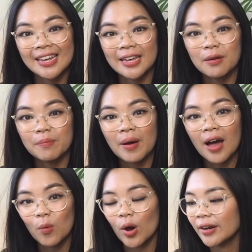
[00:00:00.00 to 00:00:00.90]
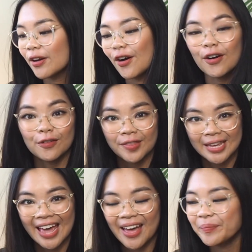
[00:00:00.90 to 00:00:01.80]
in part 1 of the
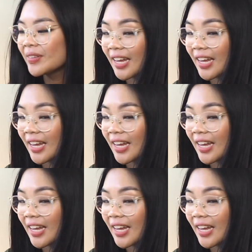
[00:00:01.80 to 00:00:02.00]
GAT.